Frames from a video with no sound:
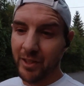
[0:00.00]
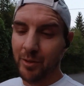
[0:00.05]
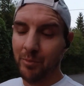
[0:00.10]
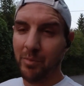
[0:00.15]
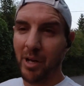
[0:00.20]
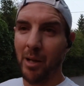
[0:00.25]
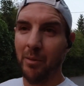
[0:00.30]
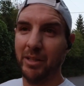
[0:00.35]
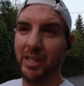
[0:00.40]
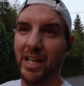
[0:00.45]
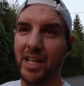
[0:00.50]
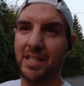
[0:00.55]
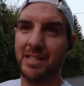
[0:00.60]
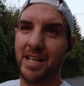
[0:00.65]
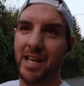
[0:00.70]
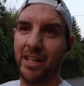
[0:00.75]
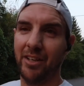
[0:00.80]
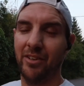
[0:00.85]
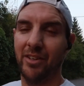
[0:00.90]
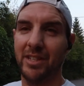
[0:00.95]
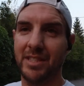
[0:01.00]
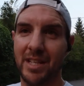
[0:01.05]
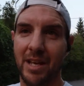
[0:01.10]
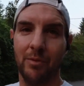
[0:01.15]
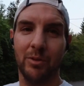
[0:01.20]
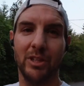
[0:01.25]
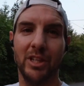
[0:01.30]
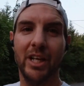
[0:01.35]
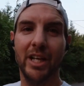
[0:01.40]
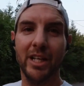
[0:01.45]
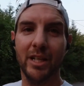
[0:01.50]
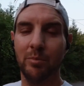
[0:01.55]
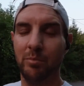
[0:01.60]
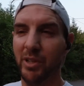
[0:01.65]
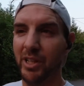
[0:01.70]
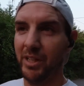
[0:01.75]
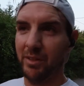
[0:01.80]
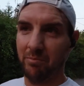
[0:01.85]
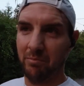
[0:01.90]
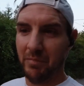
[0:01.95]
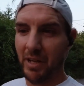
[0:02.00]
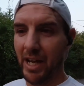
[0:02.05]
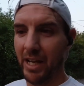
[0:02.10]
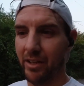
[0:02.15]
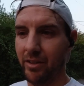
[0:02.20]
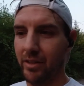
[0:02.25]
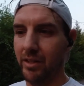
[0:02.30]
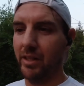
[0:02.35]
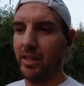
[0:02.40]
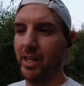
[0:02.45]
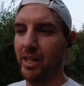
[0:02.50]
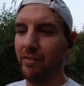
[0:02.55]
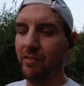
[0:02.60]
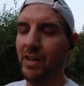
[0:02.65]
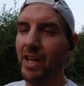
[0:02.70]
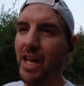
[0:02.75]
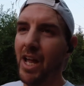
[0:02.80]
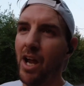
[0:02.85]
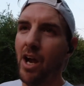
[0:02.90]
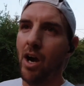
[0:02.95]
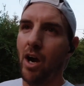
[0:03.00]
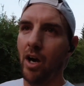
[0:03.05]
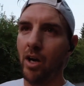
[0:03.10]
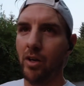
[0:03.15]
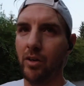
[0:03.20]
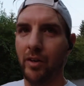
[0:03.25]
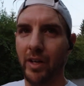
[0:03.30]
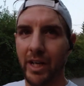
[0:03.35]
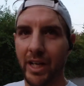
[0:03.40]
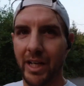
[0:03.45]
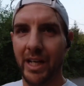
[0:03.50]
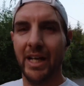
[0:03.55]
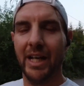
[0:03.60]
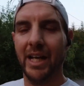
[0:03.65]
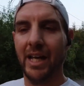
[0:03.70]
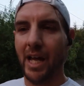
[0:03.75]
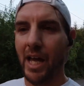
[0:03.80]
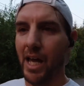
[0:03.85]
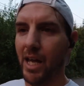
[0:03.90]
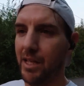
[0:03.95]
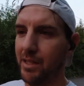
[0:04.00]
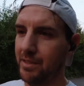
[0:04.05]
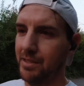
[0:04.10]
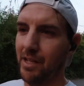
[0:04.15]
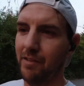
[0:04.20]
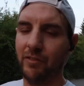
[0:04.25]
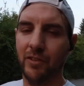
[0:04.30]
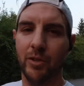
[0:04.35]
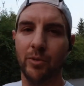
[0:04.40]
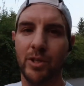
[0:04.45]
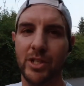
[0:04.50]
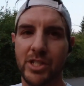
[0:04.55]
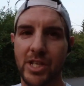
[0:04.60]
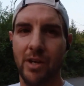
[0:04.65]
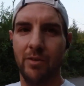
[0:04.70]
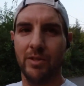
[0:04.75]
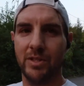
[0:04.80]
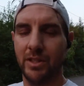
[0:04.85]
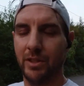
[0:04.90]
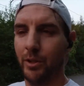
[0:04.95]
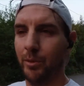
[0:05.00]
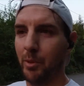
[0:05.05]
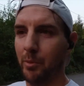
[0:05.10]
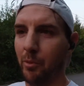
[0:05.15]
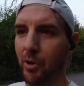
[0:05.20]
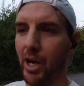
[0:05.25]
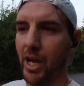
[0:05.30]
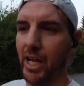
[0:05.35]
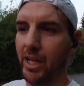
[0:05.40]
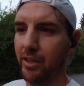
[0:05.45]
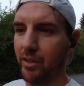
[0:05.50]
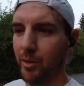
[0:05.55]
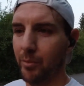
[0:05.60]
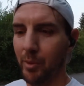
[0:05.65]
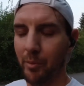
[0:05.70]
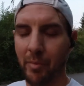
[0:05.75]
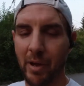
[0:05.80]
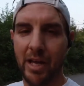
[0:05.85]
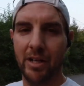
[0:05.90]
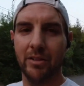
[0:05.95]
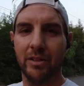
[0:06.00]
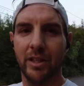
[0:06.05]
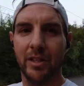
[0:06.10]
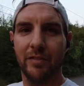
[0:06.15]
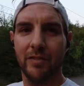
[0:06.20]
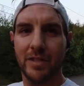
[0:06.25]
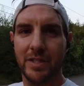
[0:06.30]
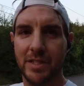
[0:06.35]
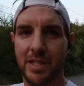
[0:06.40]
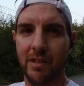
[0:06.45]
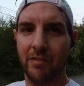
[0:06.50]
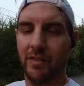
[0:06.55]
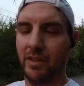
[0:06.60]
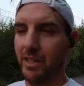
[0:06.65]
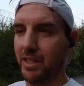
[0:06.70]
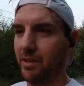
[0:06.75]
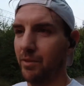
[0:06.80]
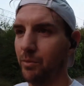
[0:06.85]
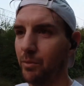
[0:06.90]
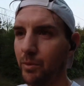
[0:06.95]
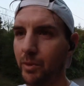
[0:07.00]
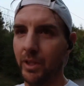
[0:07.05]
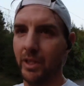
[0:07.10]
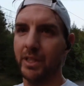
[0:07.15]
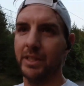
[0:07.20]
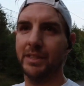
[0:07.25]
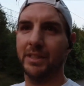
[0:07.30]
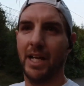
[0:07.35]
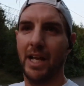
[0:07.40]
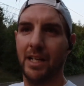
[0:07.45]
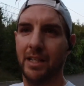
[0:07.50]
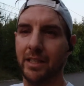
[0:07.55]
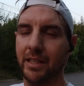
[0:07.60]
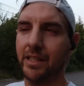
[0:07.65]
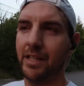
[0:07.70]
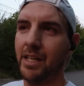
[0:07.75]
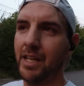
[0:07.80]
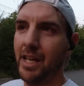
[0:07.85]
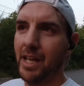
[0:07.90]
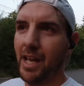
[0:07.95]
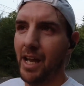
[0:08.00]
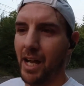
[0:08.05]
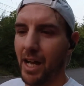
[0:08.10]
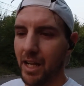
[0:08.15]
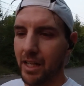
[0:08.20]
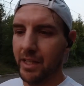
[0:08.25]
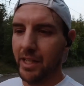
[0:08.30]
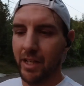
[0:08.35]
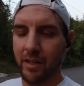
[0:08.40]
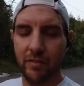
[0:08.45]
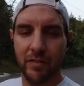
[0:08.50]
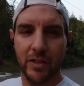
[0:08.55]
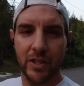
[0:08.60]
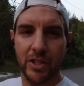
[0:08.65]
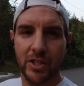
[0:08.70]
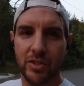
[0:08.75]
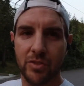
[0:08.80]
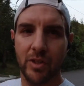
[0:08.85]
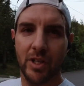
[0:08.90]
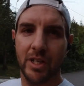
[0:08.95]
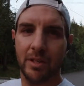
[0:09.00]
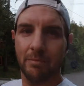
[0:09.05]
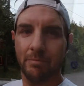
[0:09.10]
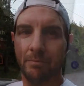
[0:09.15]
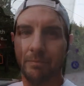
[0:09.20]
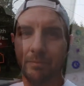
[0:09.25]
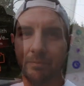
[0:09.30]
Probably not as accurate as I would like, but accurate enough. Heart rate, I definitely wish that was a little bit more accurate, but battery life is definitely really solid on that first run.